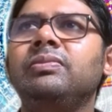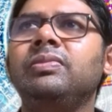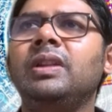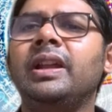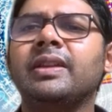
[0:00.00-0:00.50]

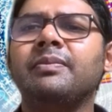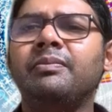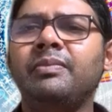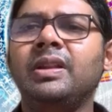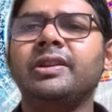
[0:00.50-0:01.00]
like
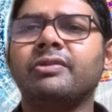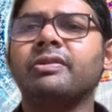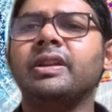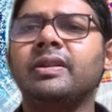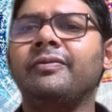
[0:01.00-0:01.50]

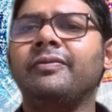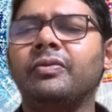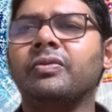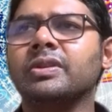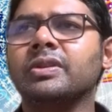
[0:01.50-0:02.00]
military
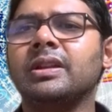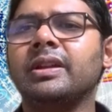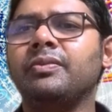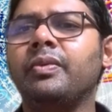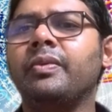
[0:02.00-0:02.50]
force, like
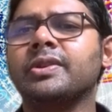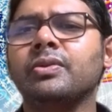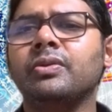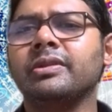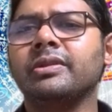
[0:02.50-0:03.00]
we were
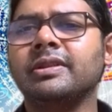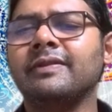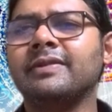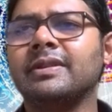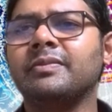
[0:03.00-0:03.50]
soldiers
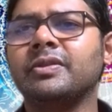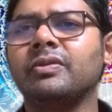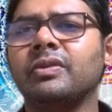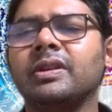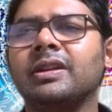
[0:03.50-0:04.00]
of some
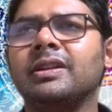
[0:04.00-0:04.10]
sort